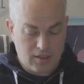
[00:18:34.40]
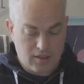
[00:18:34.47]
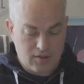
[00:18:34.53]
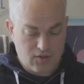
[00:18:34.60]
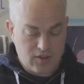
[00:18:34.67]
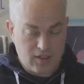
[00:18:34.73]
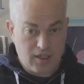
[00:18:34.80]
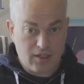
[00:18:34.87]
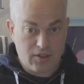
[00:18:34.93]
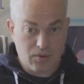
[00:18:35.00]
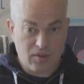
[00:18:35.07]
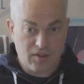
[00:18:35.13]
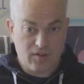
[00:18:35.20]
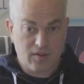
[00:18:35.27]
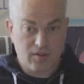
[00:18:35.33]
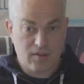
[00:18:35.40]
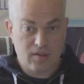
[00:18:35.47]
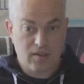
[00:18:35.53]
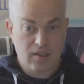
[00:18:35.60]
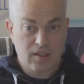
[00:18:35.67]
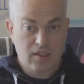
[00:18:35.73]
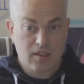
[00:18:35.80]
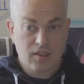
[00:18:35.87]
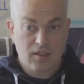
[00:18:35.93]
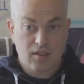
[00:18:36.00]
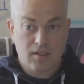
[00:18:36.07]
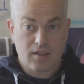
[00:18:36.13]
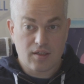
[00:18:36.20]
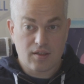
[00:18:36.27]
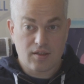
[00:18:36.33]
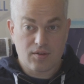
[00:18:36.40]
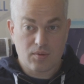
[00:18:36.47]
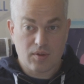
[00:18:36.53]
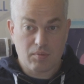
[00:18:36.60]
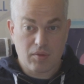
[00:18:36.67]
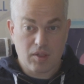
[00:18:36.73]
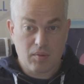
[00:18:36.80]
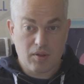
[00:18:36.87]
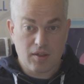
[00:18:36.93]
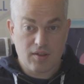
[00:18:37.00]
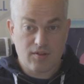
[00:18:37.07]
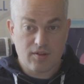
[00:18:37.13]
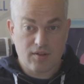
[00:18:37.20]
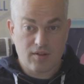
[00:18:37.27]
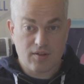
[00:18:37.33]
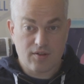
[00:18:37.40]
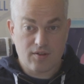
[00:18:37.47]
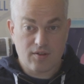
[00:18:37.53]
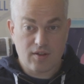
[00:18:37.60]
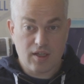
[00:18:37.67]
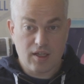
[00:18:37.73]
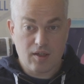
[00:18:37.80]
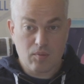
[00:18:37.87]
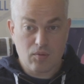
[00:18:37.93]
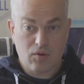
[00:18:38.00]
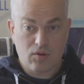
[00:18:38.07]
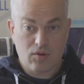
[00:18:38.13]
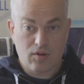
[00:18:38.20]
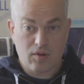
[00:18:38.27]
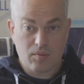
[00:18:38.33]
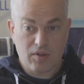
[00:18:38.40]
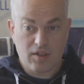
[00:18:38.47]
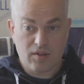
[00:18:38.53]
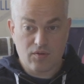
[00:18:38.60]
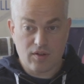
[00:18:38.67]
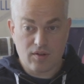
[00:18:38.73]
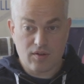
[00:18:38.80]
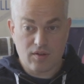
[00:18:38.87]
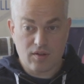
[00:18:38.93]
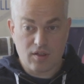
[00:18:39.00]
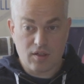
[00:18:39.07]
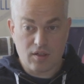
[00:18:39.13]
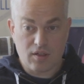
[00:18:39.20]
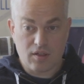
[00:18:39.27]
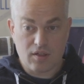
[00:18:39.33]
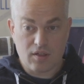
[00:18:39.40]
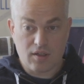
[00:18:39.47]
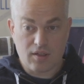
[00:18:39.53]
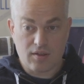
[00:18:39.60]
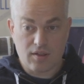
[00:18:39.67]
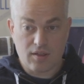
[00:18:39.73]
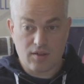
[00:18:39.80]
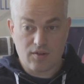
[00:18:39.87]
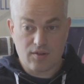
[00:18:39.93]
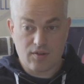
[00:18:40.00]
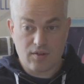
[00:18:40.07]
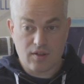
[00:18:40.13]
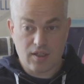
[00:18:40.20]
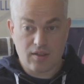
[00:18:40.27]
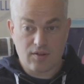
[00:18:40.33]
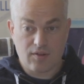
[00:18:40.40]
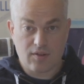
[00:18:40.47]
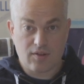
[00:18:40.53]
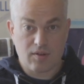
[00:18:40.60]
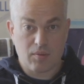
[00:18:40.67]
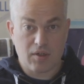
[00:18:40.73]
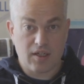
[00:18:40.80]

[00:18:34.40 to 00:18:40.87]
Still I do it. And this one maybe, is it the same or a bit different? It is 860 by